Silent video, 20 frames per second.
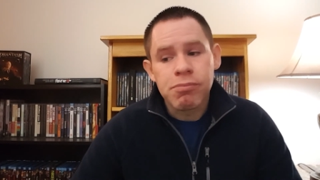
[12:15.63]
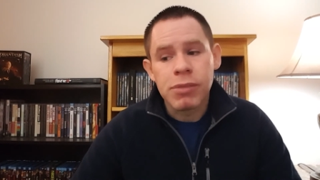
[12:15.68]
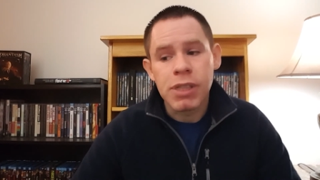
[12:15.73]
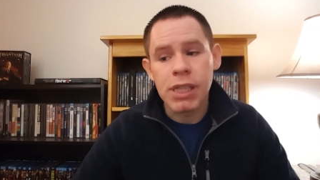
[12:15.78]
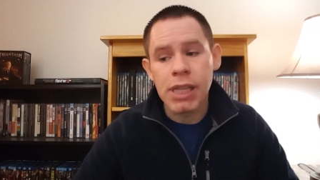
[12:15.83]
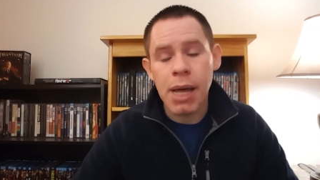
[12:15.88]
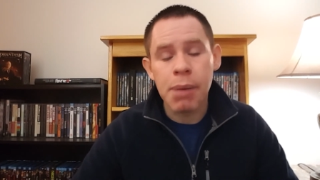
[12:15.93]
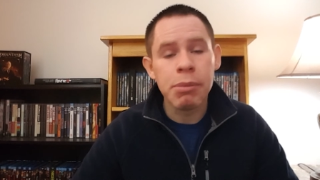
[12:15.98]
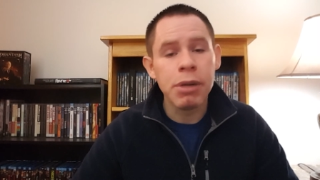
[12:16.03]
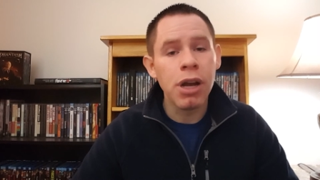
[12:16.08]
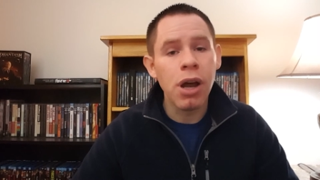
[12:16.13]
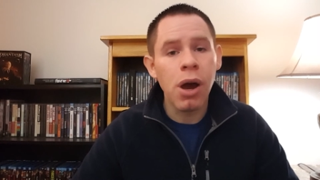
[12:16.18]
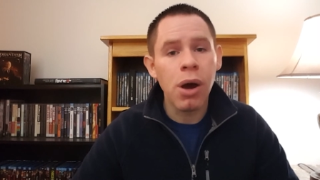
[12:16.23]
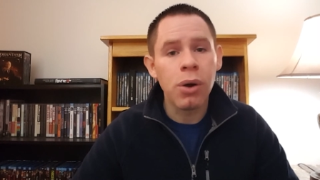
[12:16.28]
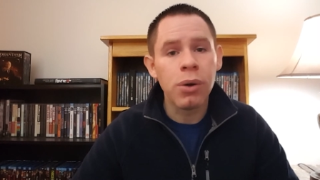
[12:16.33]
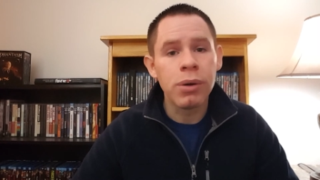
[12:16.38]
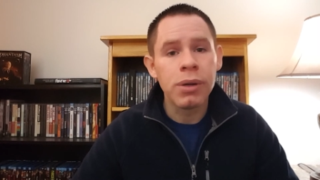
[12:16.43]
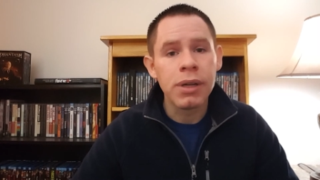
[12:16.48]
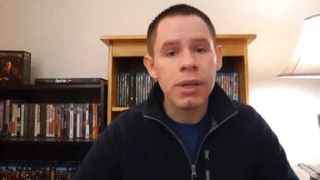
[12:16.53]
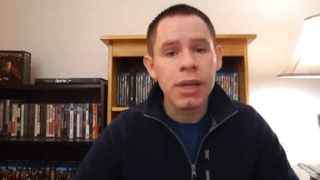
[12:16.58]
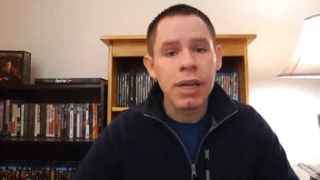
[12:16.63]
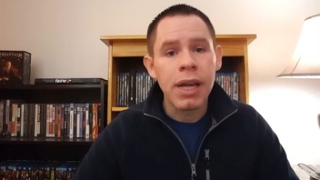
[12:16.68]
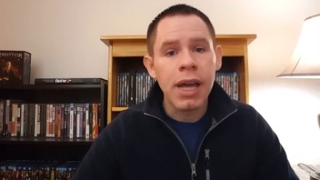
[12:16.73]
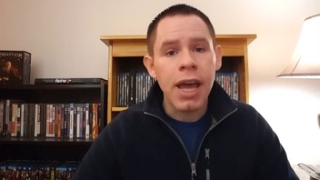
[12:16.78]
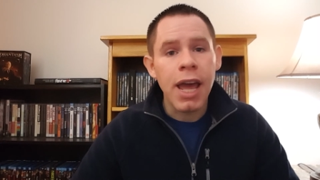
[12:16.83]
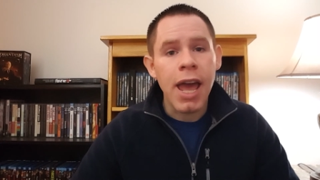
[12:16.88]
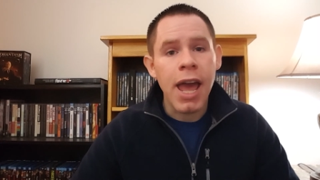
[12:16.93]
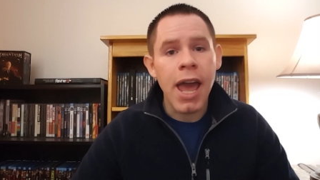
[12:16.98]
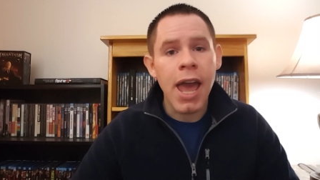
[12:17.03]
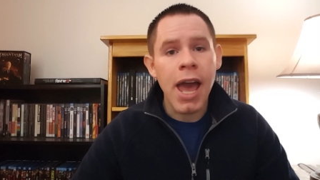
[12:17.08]
Let me know.
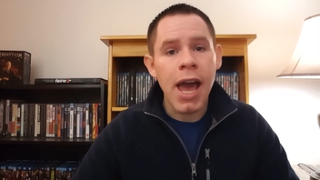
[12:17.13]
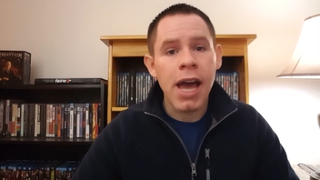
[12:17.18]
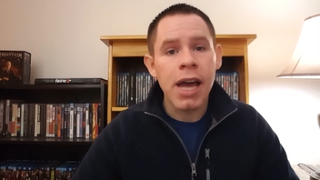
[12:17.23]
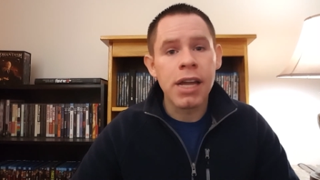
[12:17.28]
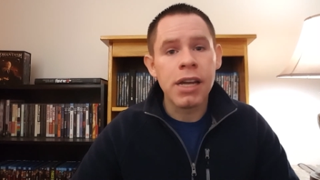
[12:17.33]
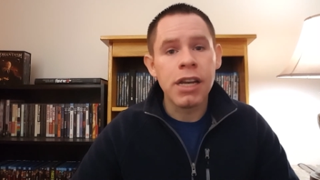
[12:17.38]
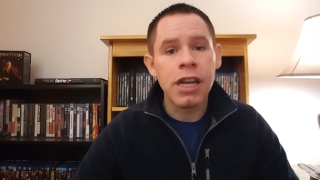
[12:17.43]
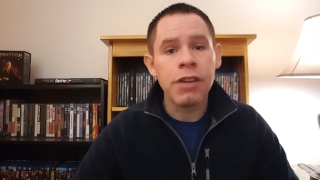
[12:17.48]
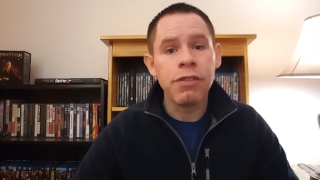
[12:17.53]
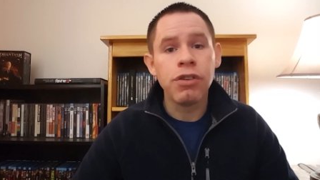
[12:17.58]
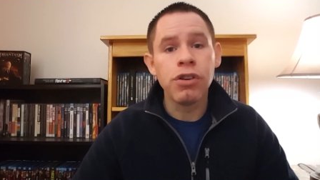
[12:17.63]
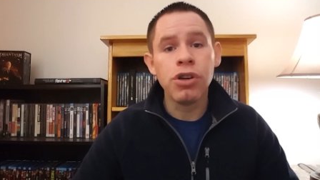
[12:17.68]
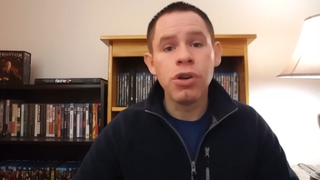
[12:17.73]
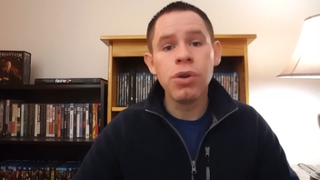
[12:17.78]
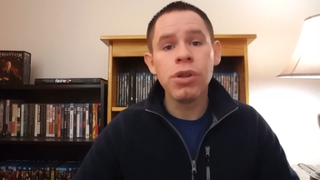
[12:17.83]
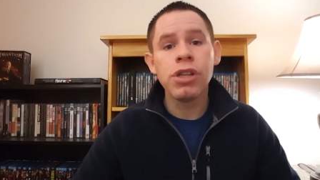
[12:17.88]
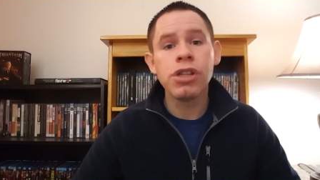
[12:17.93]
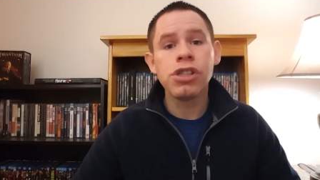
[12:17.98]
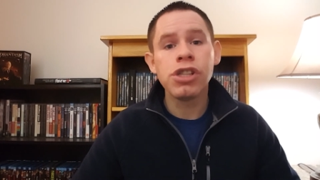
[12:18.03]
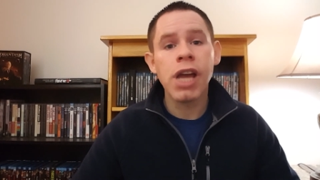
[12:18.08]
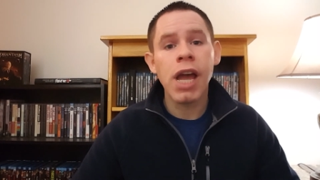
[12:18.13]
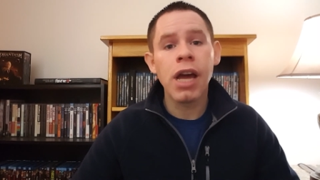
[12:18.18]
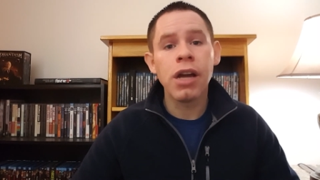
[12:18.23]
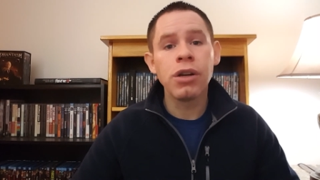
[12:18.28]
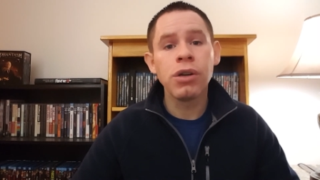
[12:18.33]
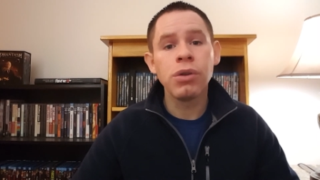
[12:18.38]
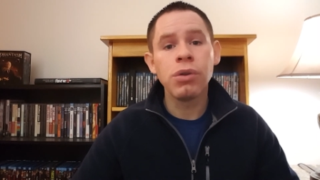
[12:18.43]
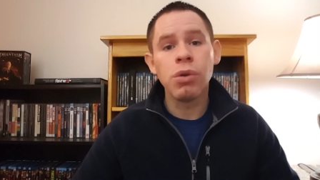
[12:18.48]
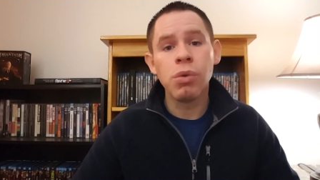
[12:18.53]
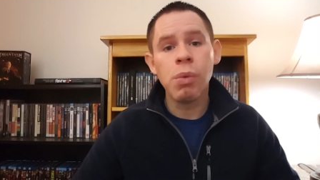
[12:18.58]
And if you're new to the
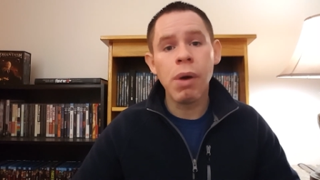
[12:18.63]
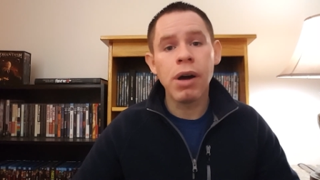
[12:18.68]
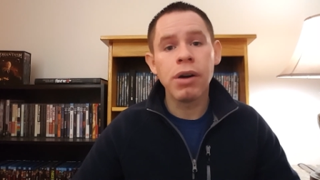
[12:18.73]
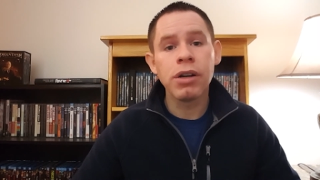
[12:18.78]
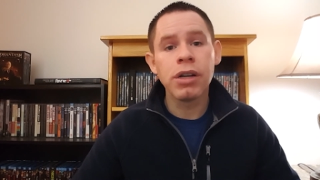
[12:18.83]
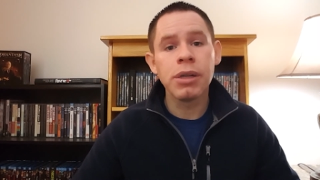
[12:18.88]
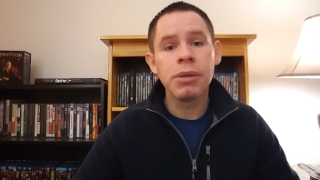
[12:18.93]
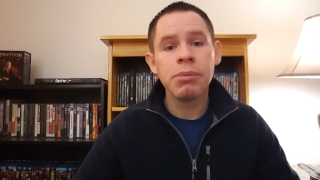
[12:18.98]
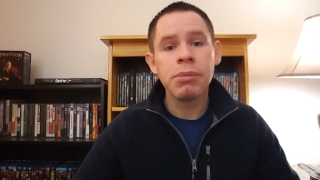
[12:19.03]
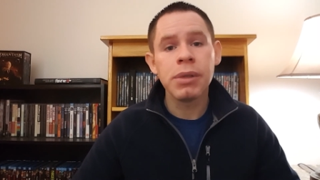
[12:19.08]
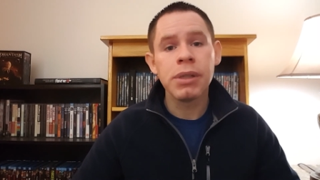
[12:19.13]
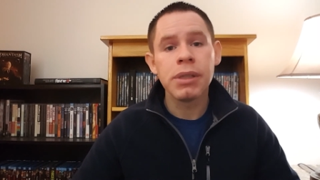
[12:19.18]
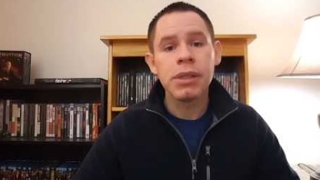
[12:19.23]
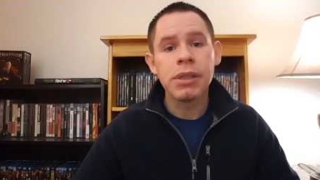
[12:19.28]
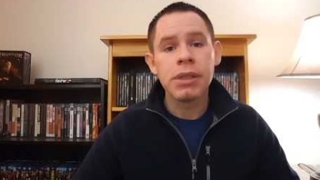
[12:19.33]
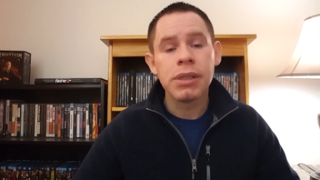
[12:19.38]
channel, welcome.